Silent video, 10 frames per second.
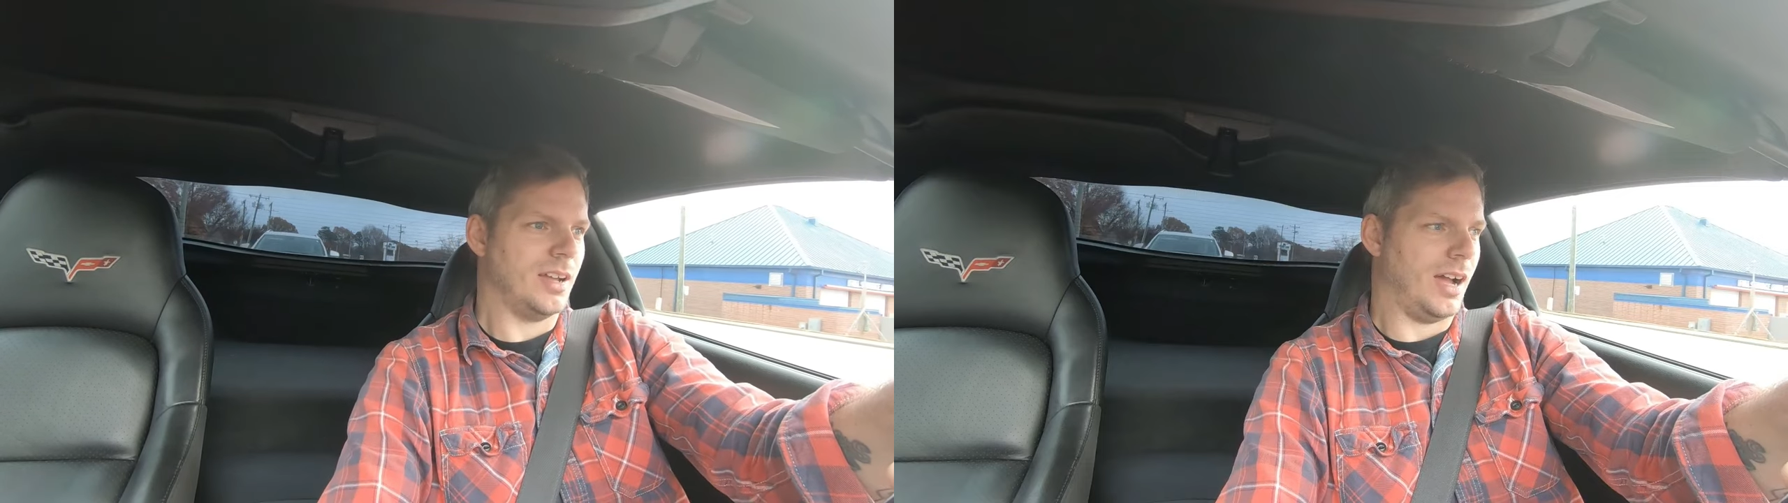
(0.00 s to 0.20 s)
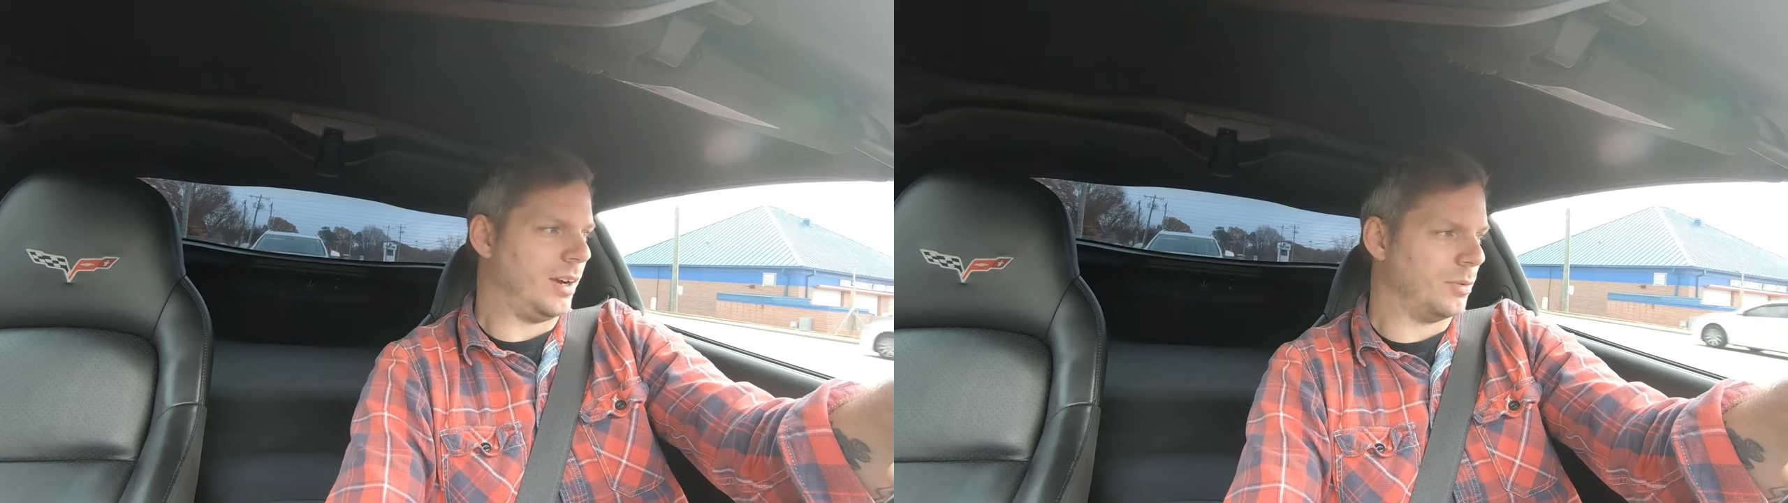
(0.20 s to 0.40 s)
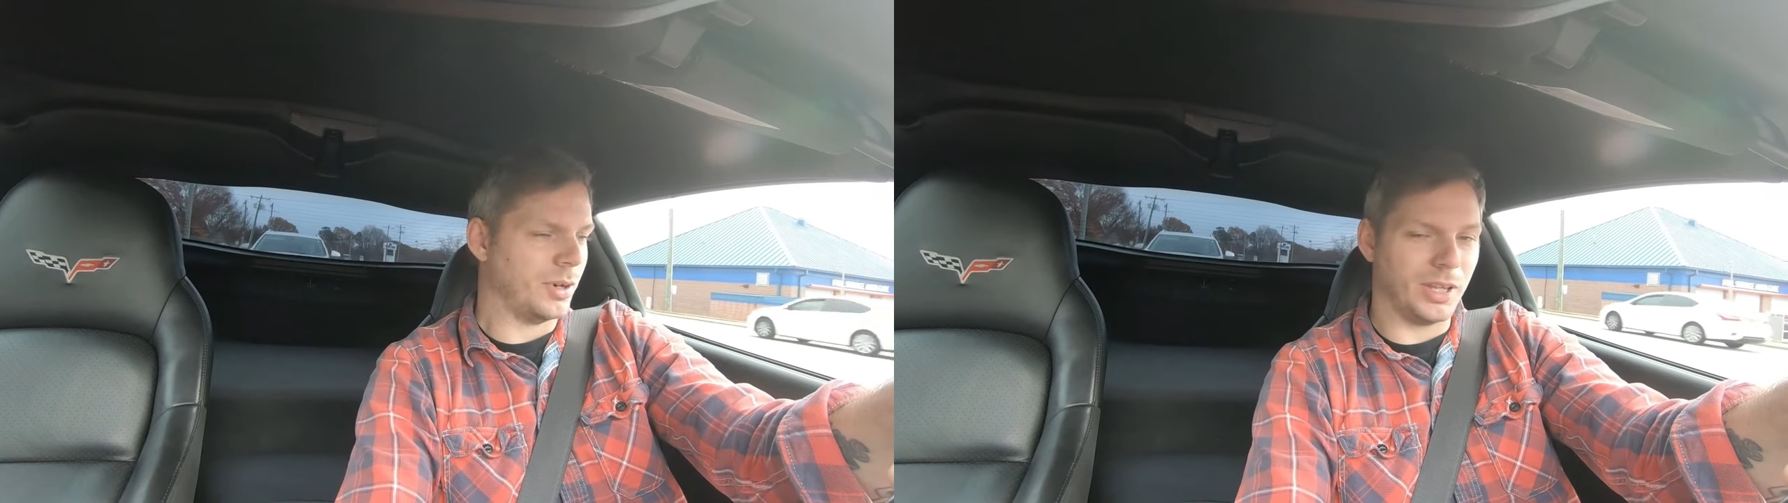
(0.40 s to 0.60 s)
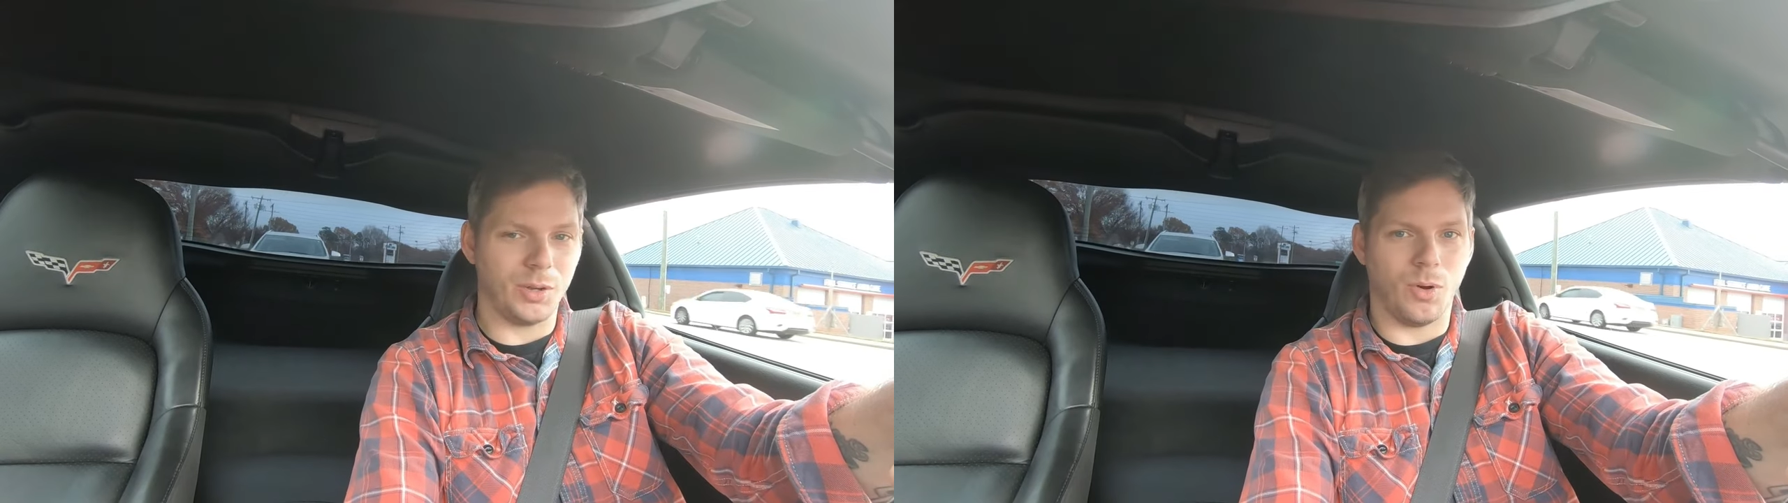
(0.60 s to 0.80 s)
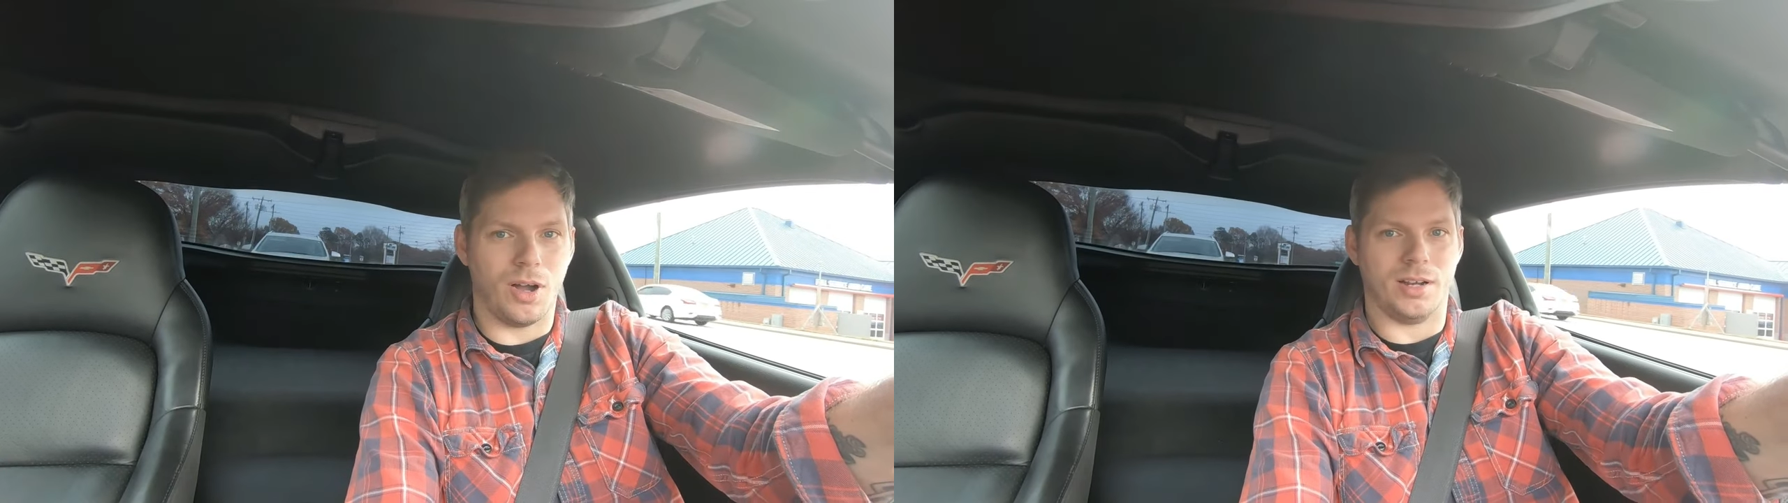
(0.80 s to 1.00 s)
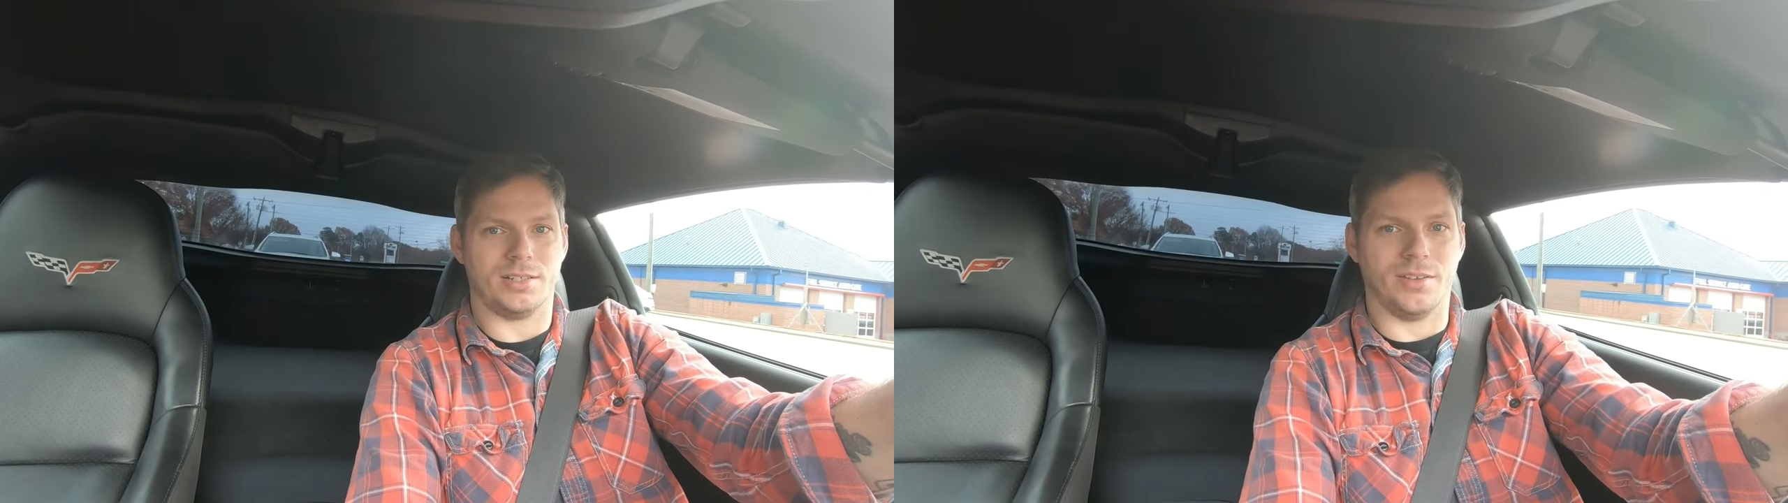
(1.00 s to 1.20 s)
I really want